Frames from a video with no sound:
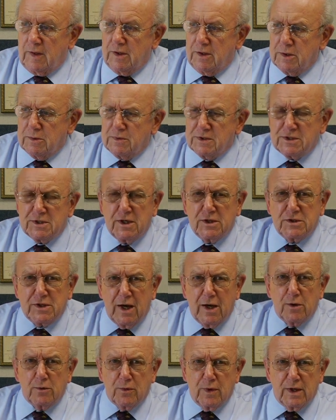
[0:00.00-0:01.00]
there was such
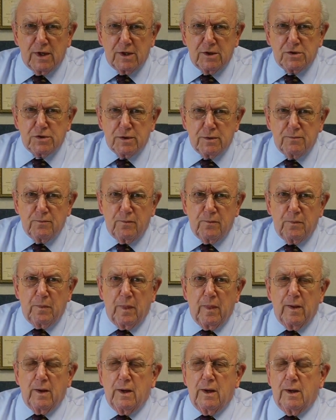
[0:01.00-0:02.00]
outrage
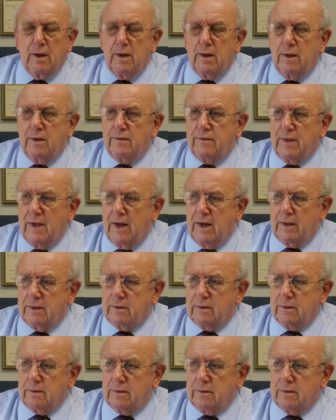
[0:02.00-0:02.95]
that